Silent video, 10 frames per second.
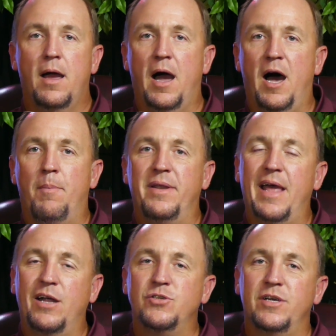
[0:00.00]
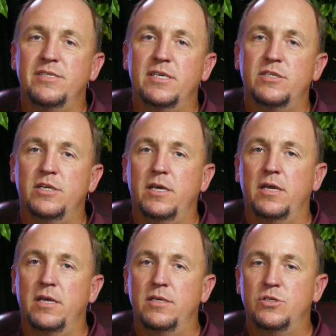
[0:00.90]
But now
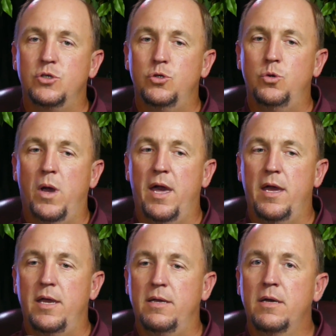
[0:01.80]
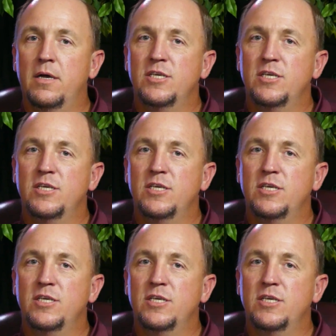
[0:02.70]
transitioning into a